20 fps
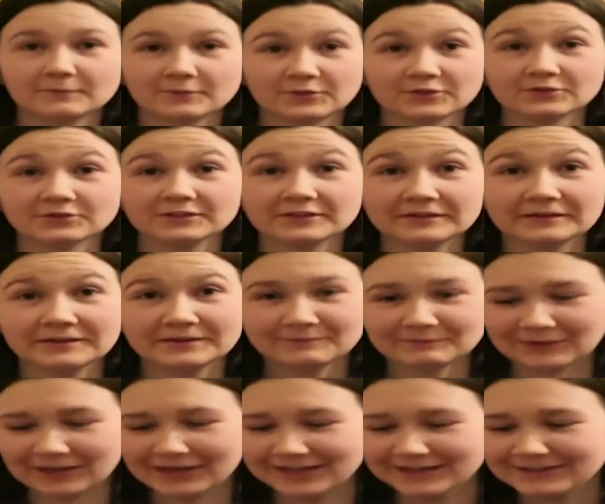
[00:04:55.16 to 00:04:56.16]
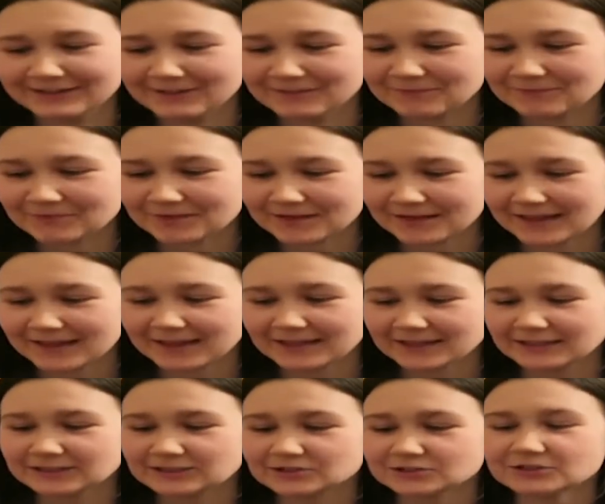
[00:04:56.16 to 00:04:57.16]
Good, isn't it?
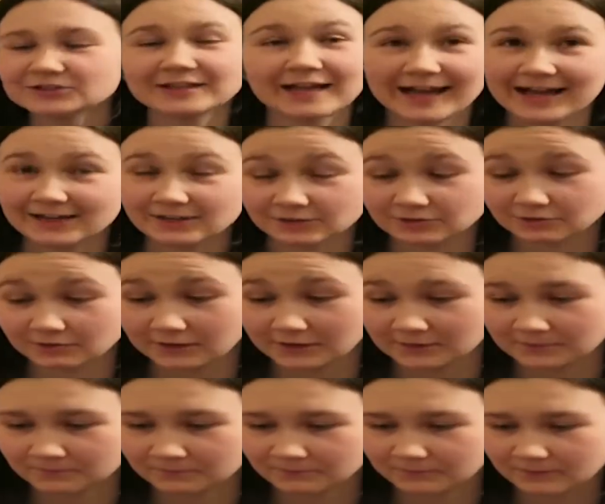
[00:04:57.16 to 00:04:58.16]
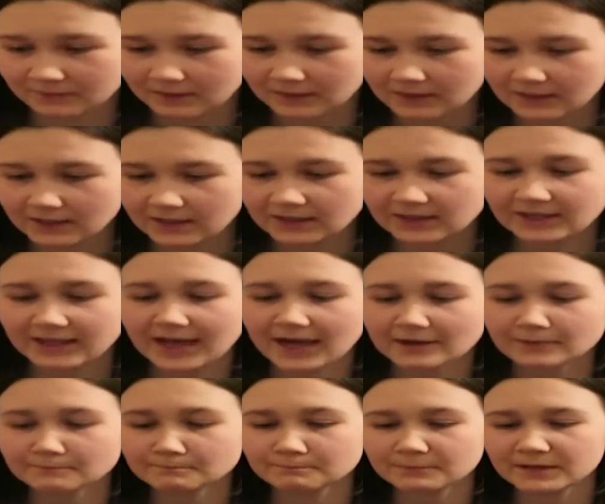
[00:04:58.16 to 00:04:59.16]
He couldn't handle it. He
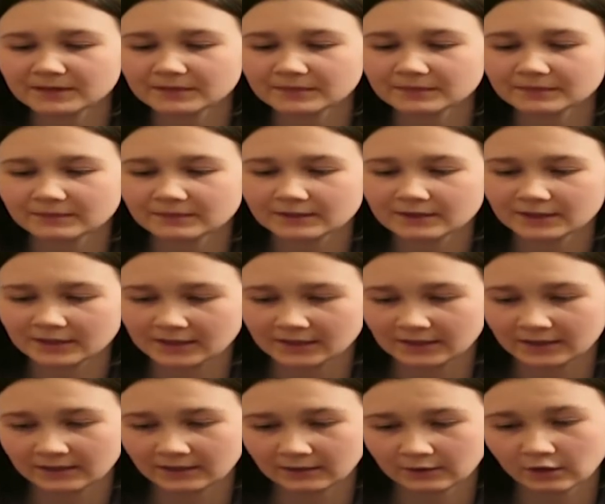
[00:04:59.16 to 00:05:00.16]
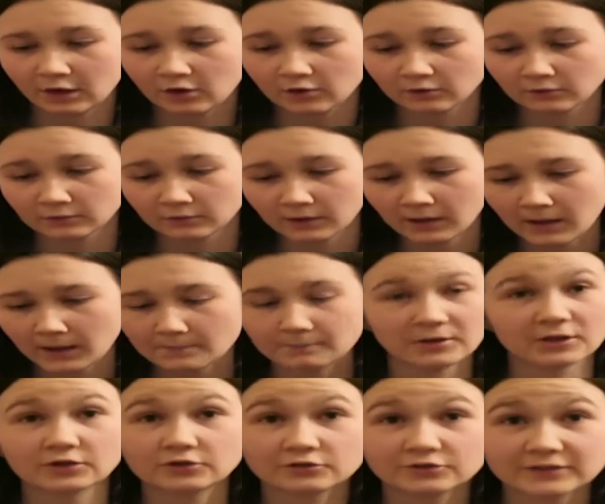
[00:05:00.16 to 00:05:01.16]
hadn't been here long,
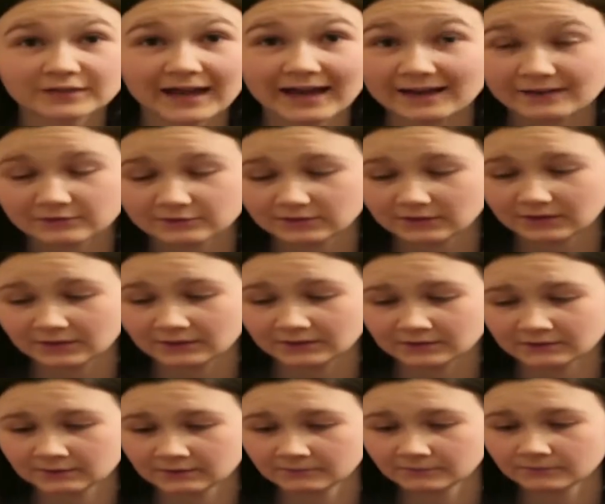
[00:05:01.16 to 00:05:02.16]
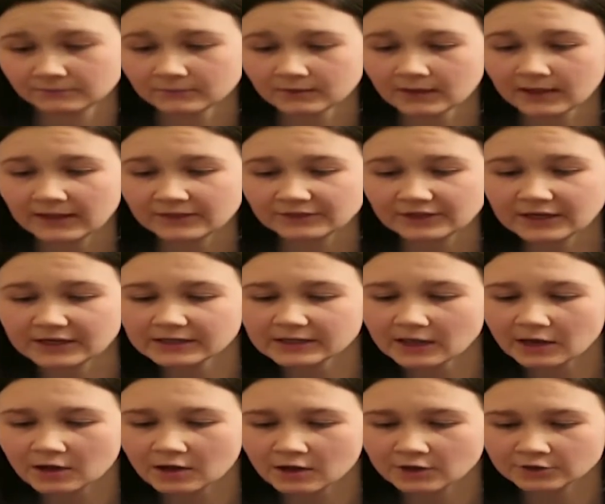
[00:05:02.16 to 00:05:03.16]
but he couldn't handle it. Then he
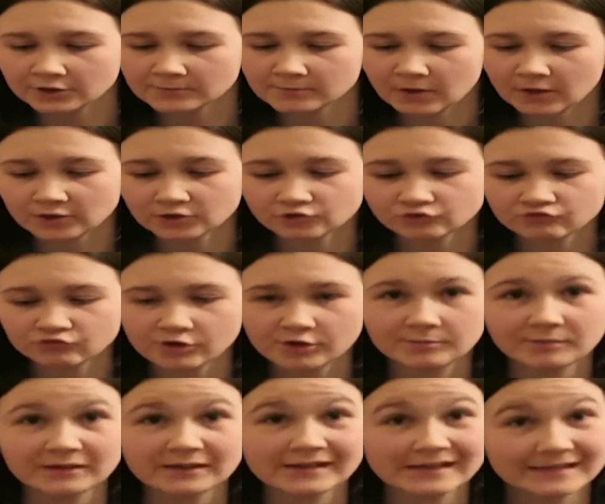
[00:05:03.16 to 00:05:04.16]
heard Hermione screaming